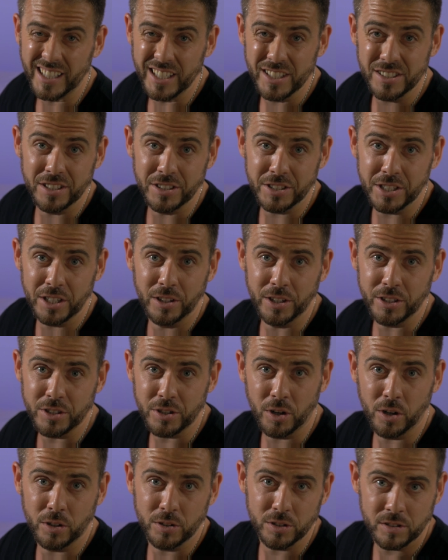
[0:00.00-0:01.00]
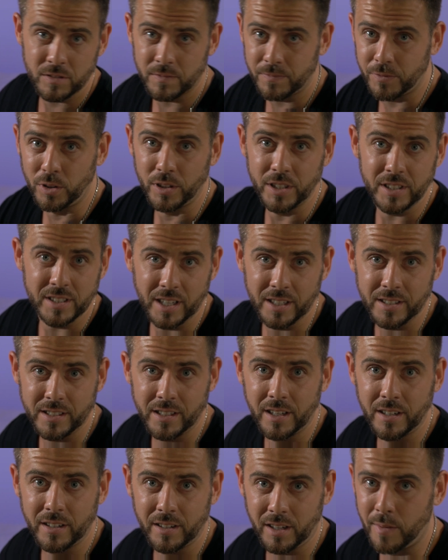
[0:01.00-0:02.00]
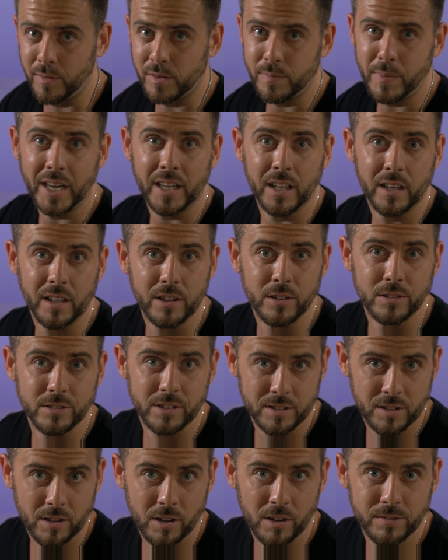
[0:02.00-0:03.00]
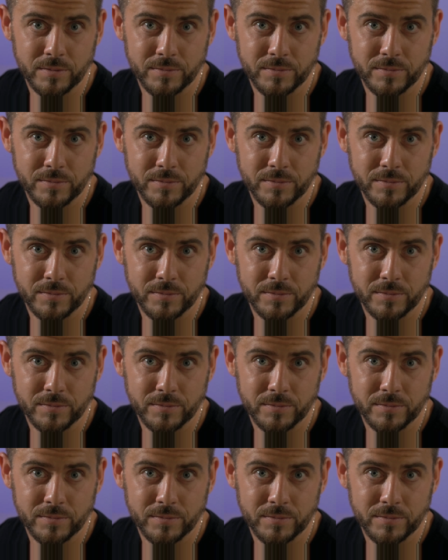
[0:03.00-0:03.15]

at least until it turns fully sentient and comes back and kills us